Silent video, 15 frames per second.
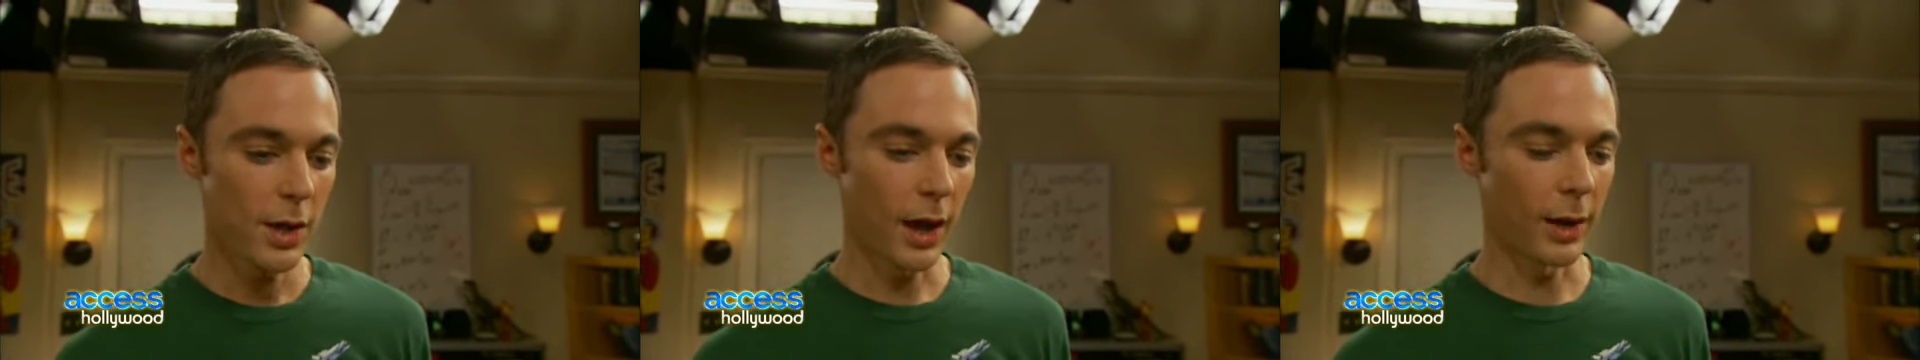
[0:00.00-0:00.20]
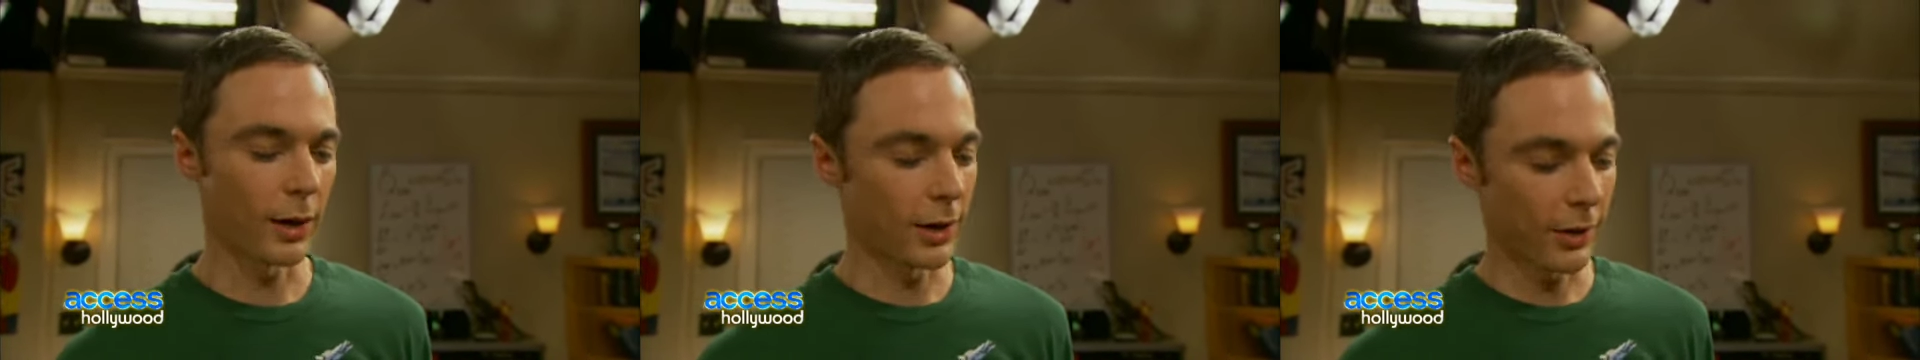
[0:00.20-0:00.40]

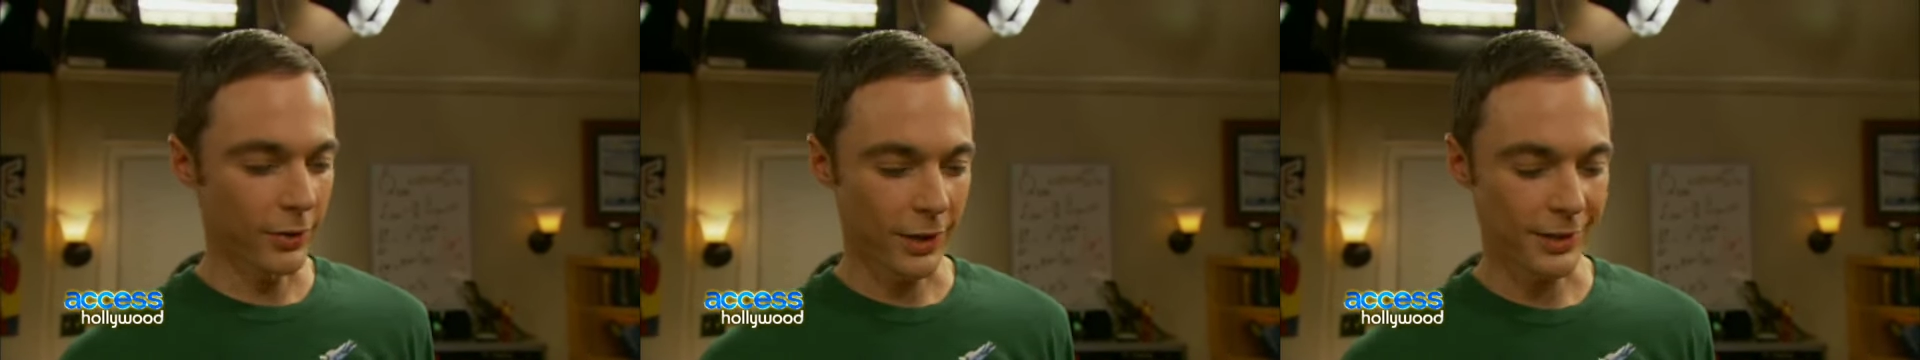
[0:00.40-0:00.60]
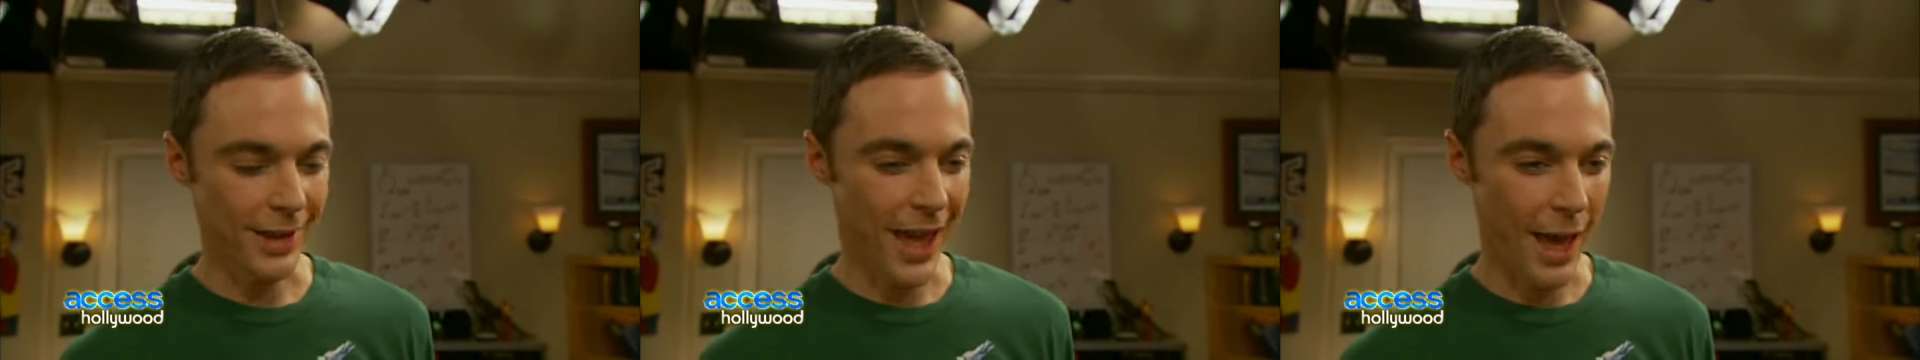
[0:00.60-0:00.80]
and it
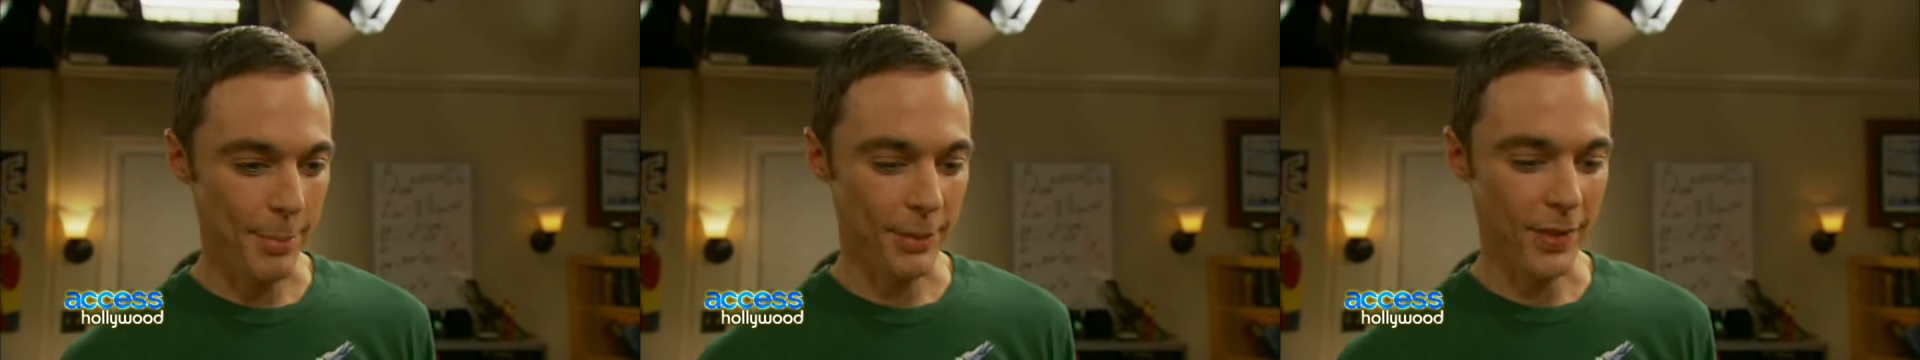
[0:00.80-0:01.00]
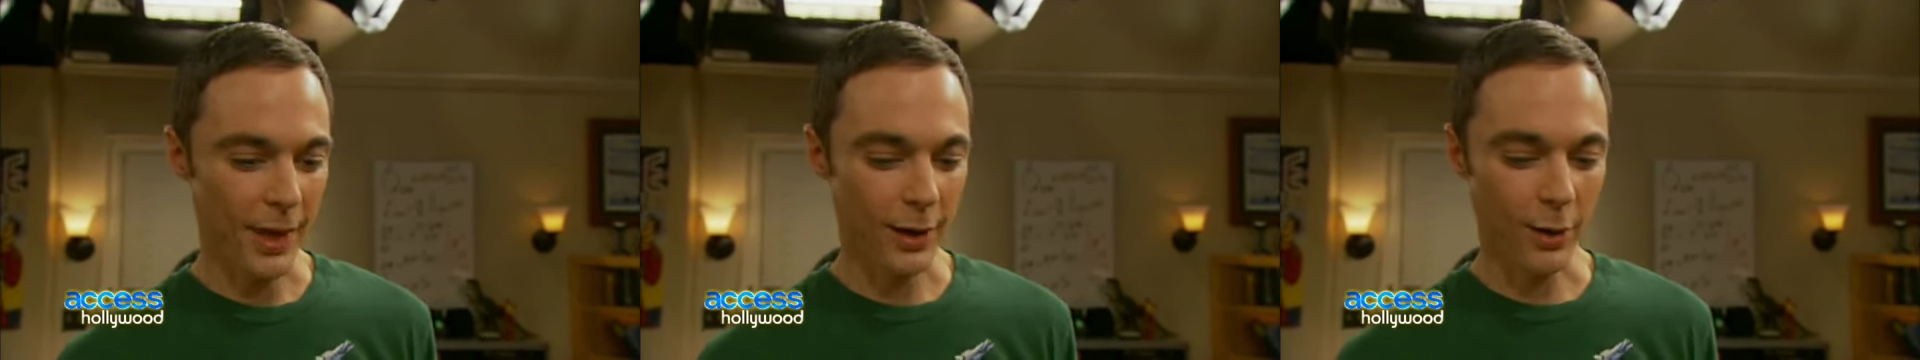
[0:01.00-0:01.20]
doesn't get to
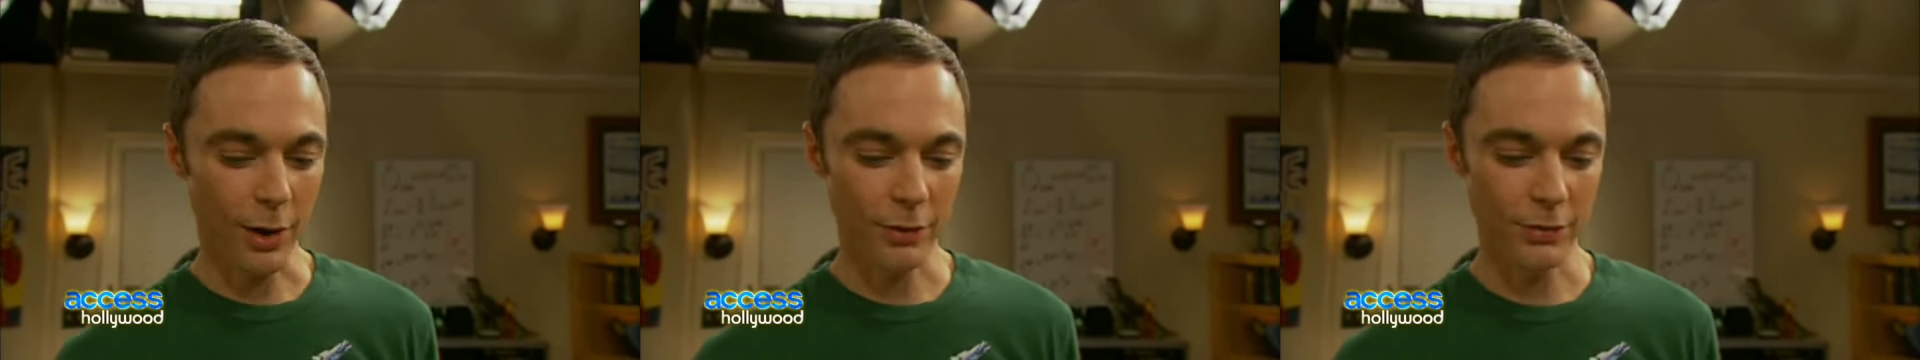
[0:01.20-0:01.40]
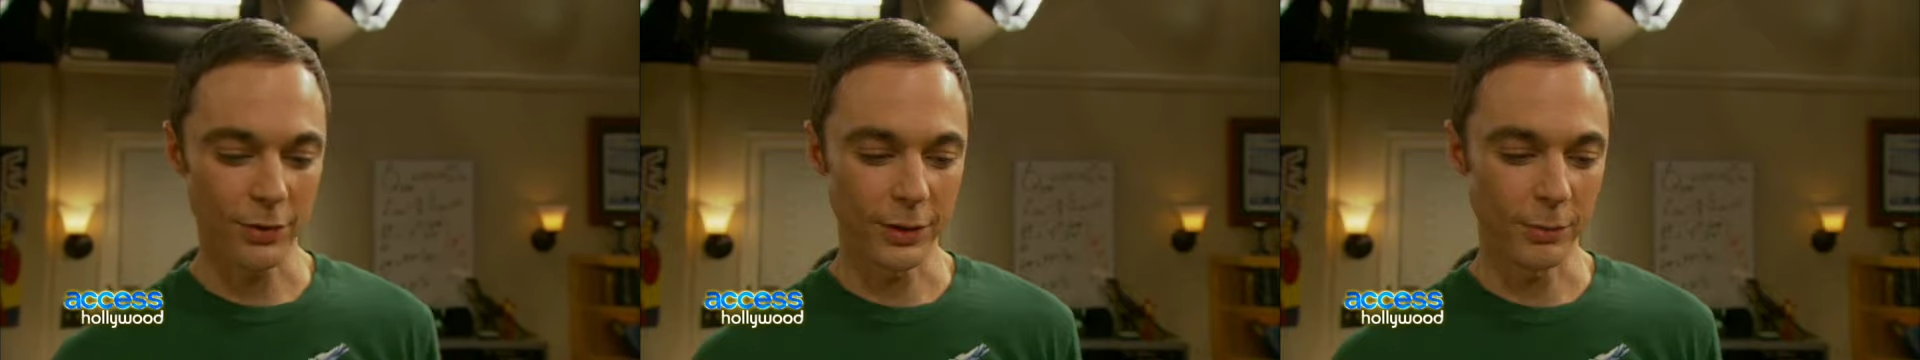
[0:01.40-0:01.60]
happen that
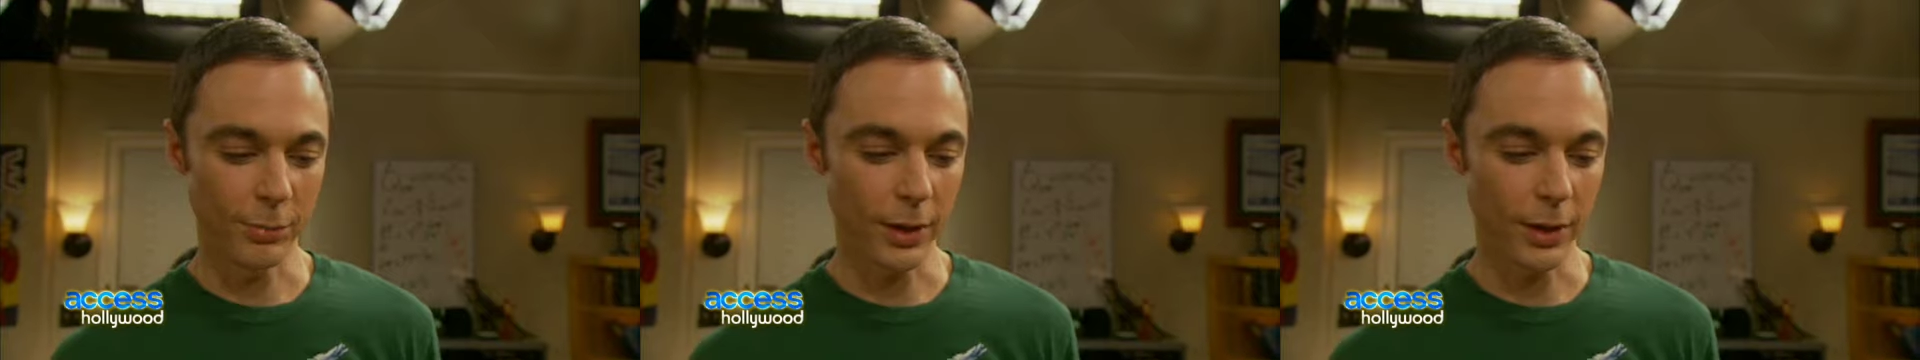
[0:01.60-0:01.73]
often.